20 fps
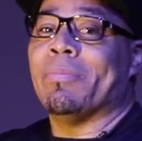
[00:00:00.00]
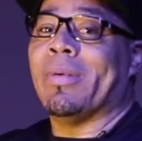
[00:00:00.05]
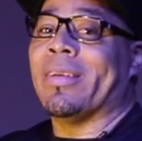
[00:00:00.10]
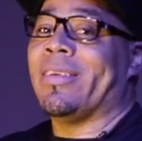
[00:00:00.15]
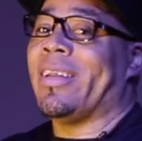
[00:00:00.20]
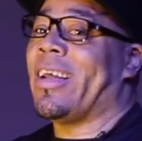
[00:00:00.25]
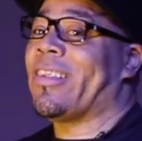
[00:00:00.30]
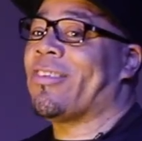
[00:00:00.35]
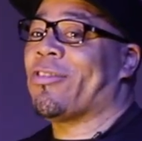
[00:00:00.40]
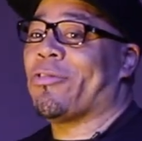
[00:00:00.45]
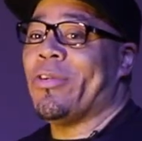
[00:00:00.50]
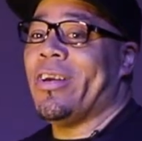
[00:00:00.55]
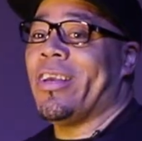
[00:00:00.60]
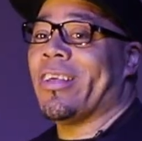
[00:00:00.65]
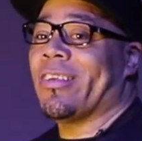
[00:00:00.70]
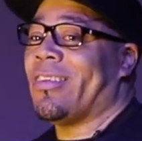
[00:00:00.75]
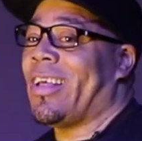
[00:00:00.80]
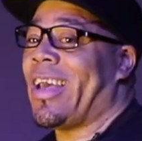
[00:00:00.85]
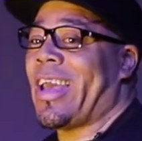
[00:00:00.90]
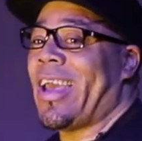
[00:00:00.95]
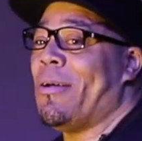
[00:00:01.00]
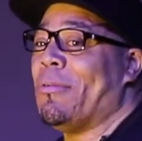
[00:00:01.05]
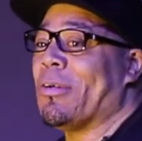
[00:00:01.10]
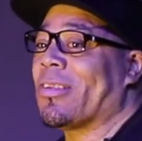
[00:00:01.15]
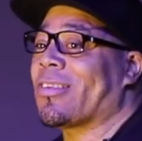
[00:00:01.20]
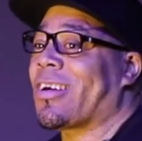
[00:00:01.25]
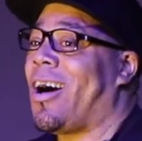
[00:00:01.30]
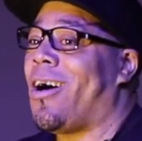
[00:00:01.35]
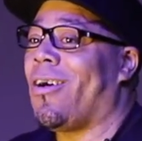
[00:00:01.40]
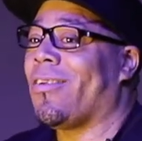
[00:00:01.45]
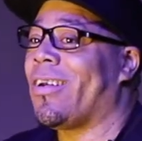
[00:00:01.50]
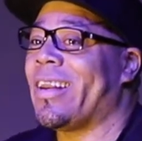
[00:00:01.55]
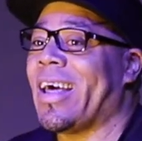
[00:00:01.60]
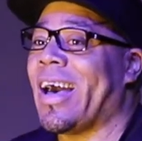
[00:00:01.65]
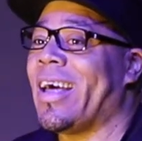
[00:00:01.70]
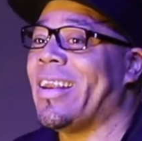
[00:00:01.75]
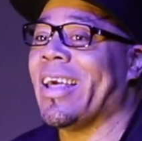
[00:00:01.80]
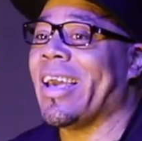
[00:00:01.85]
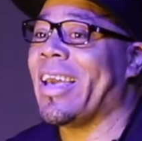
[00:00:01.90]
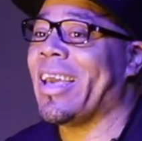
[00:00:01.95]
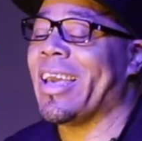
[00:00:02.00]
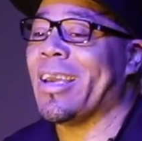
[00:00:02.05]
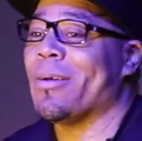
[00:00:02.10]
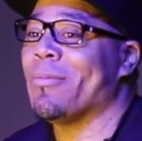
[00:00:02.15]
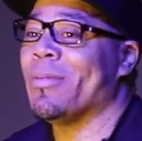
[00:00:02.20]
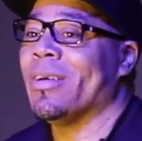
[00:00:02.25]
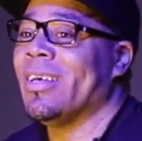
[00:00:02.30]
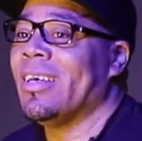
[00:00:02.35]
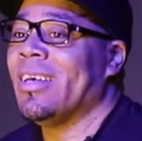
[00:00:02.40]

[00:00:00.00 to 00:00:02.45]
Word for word: But that tree, it was calling our name.